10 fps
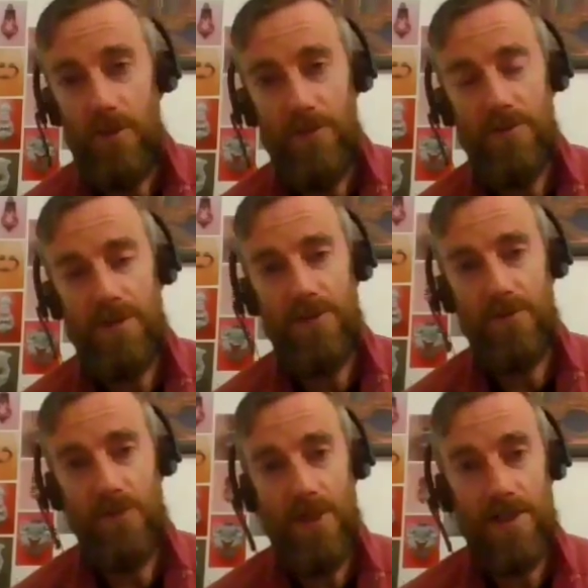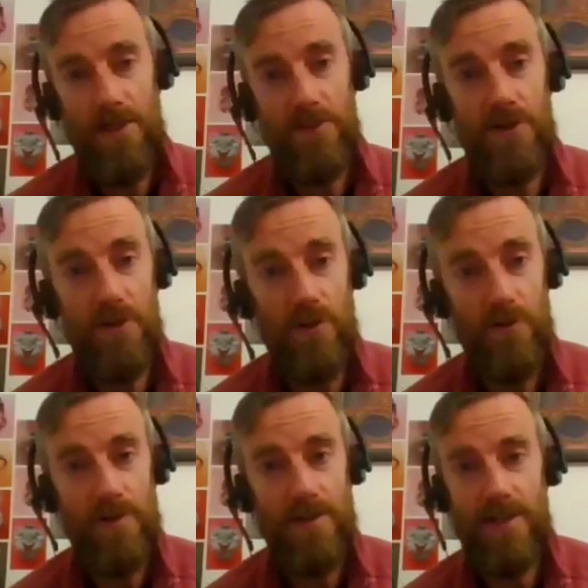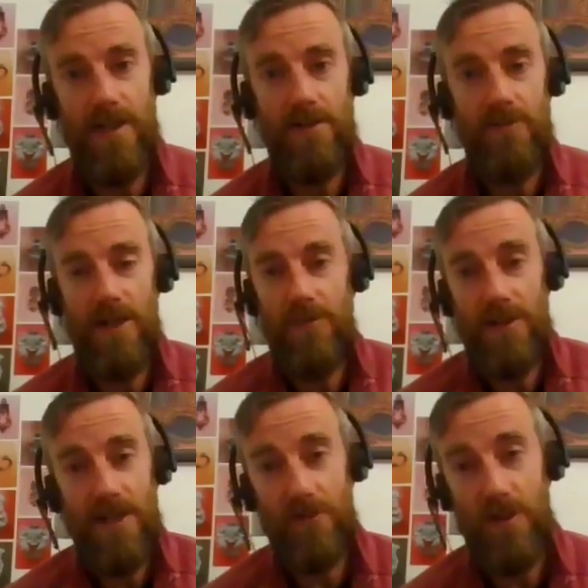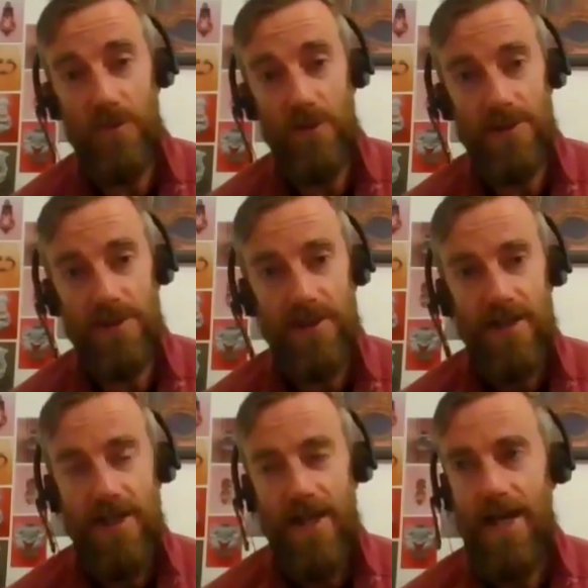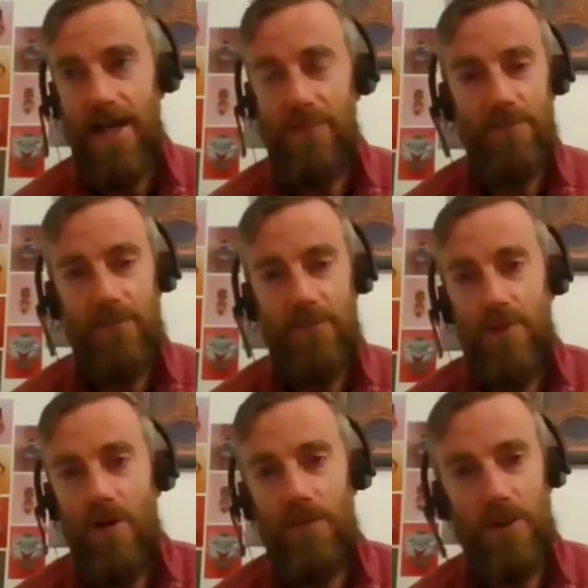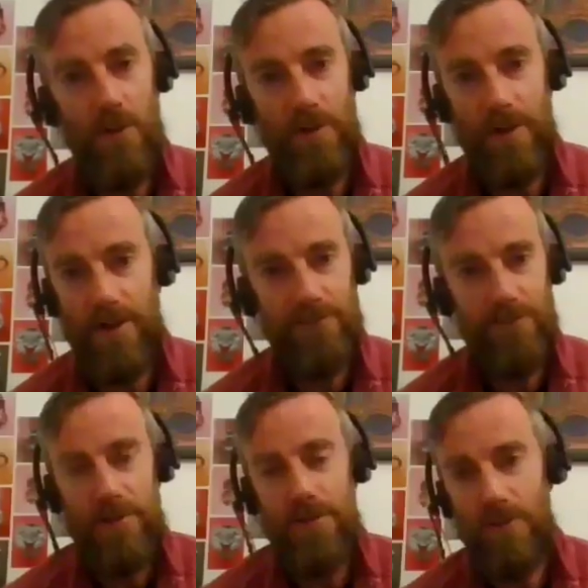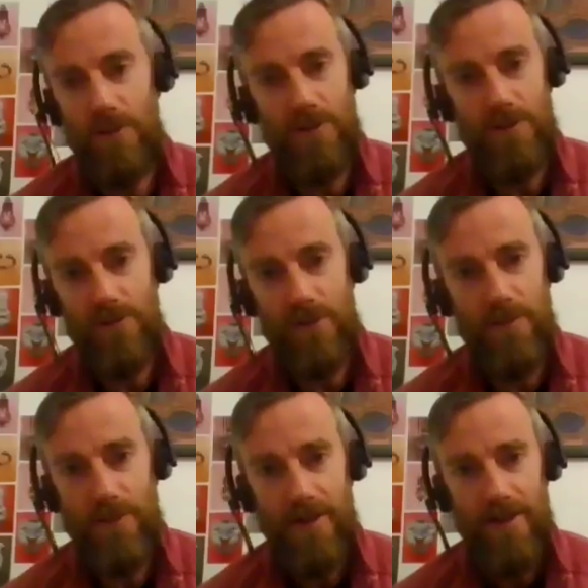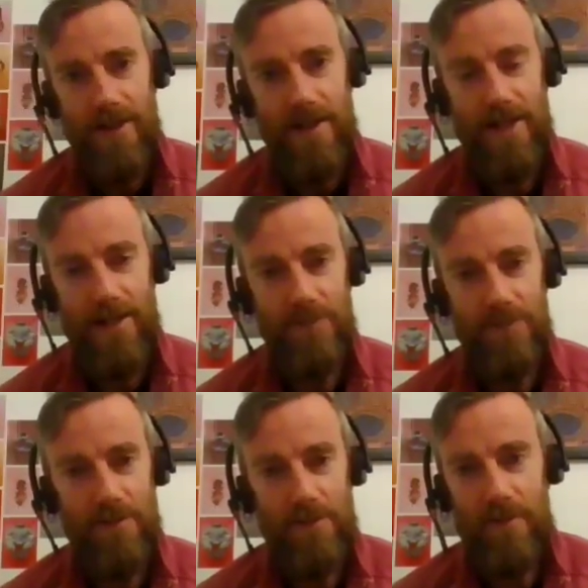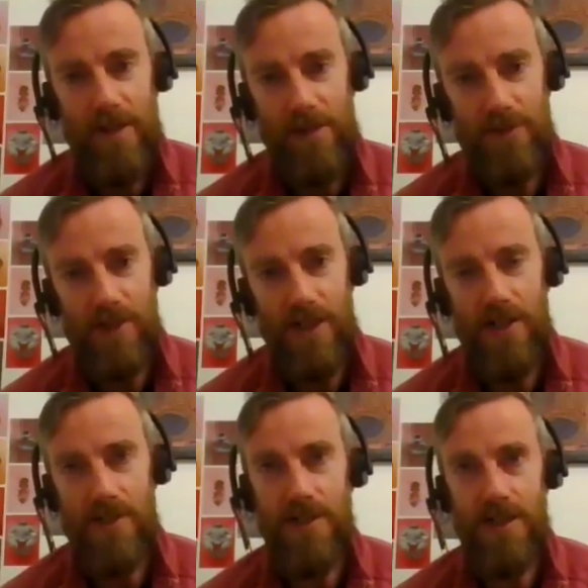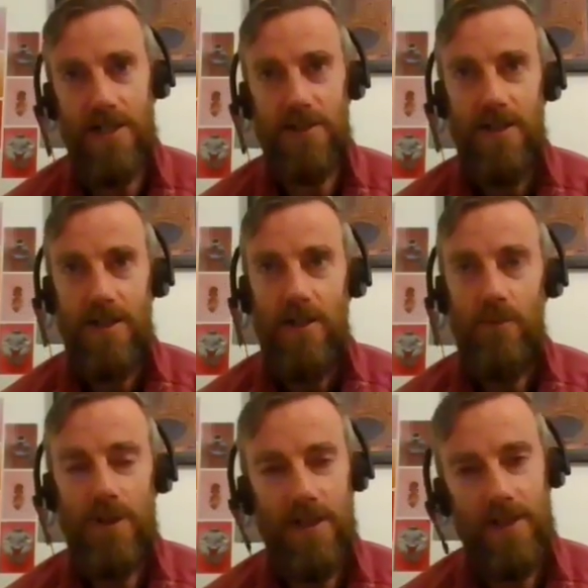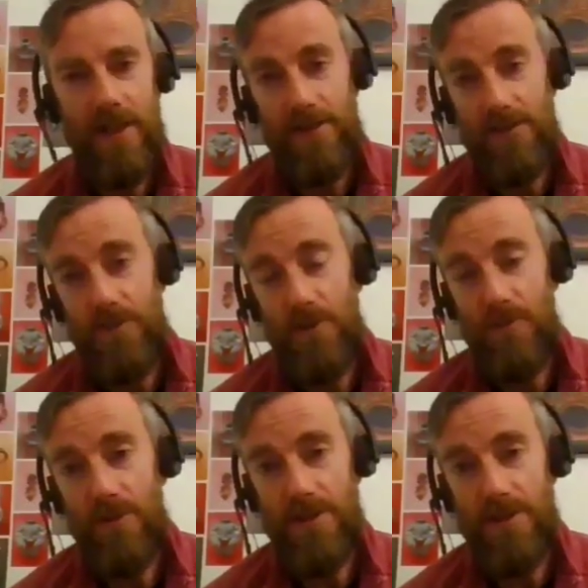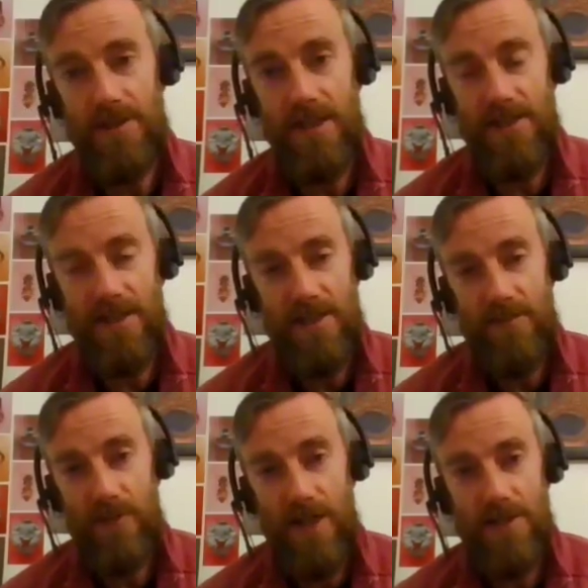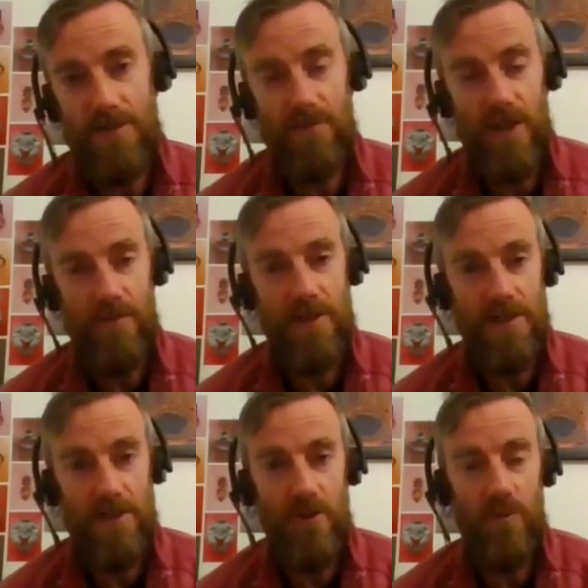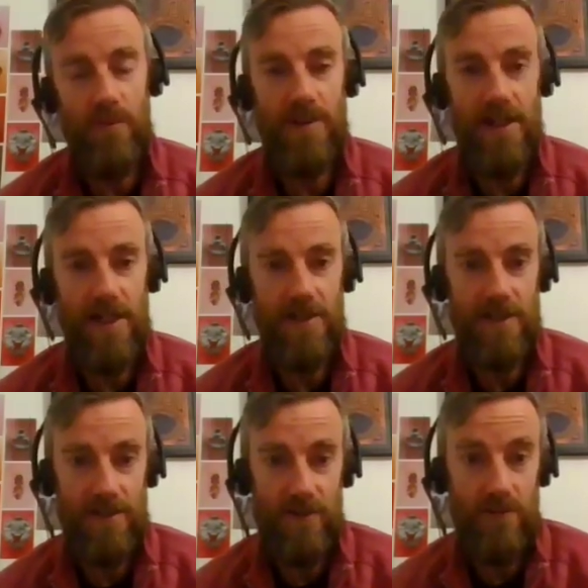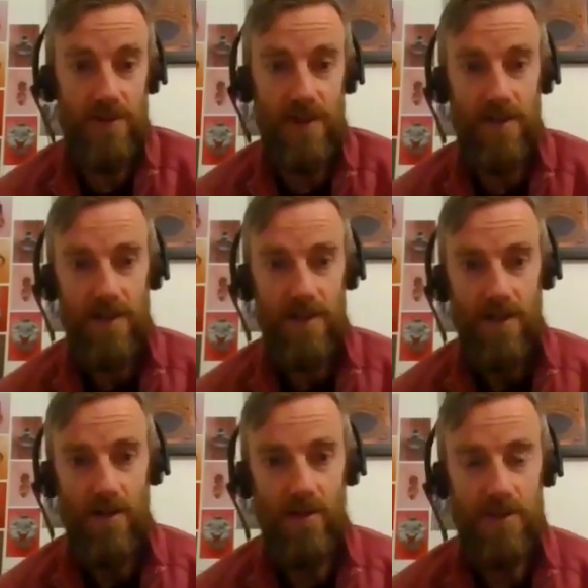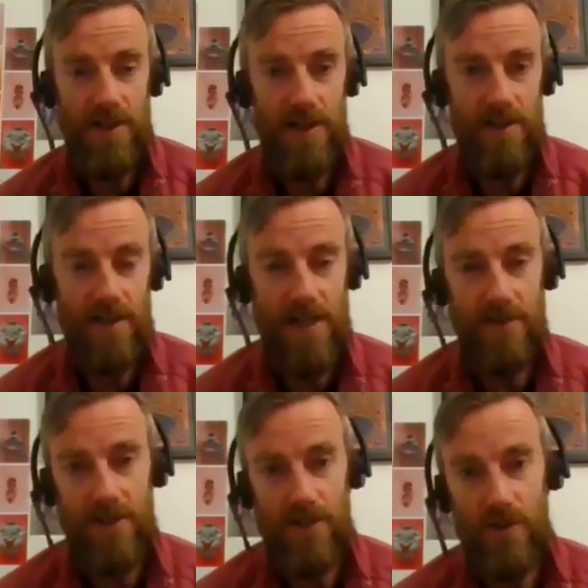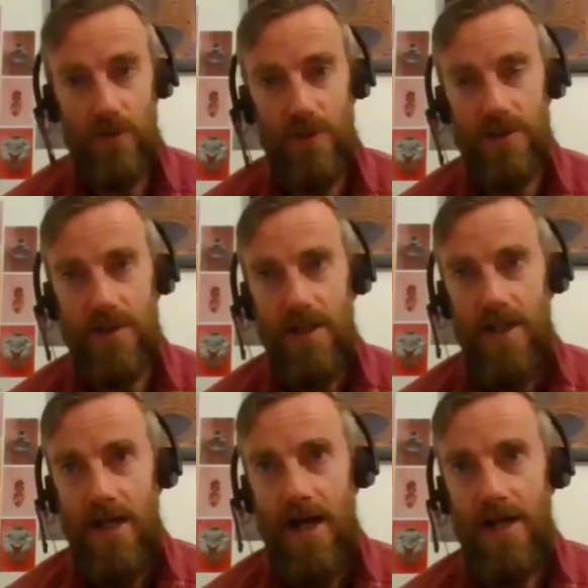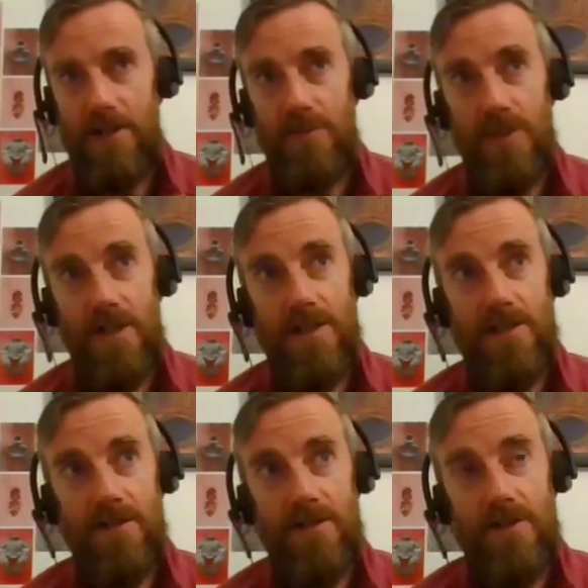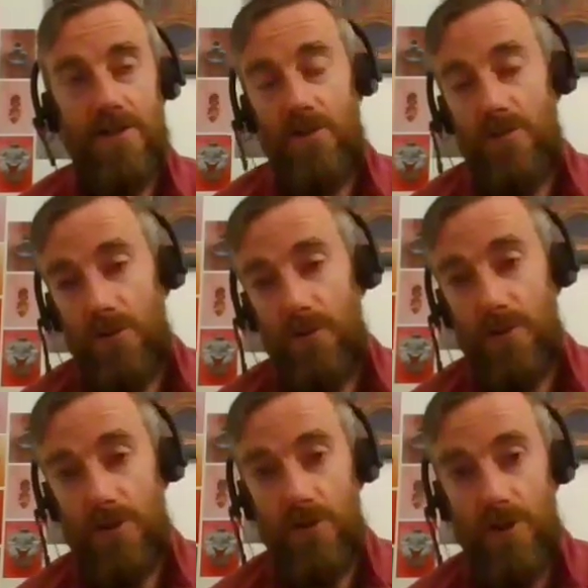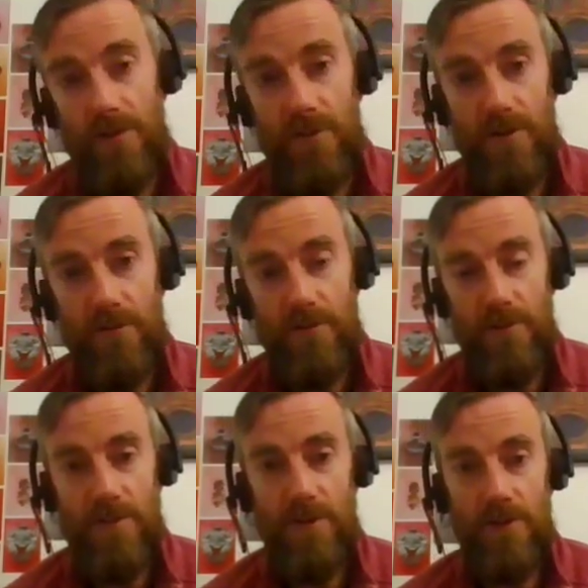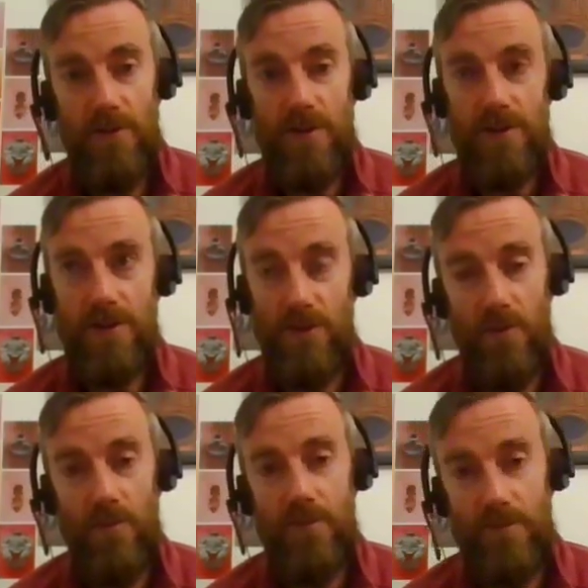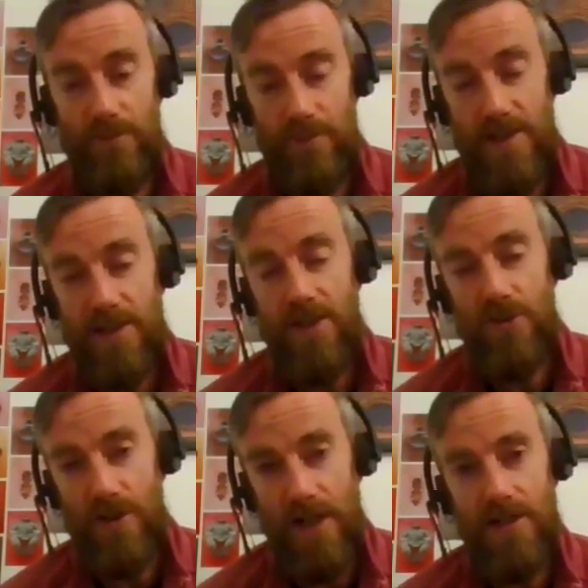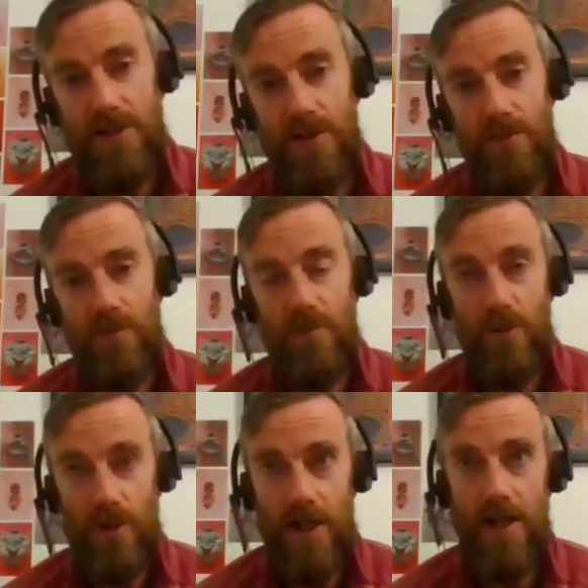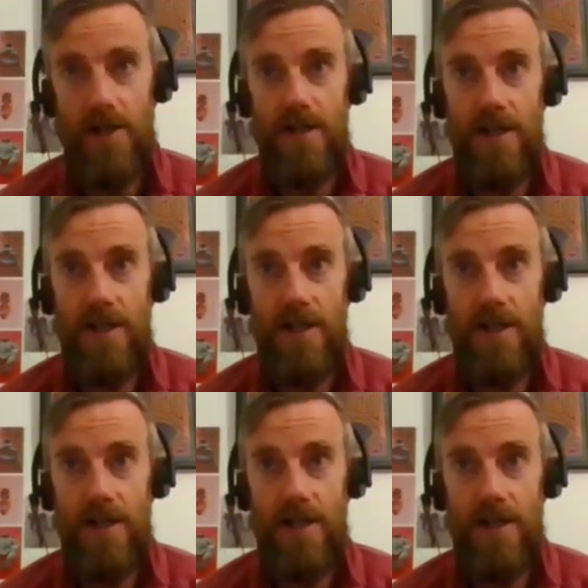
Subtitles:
If you were to give them €20,000 and say, right, for the next 3 months, off you go on a round the world trip, you probably come back with change, and yet within that few months, that's the price of property has gone up, and the debt that's going to also then land on their shoulders, and it is so soul destroying for people who are so busy trying to work hard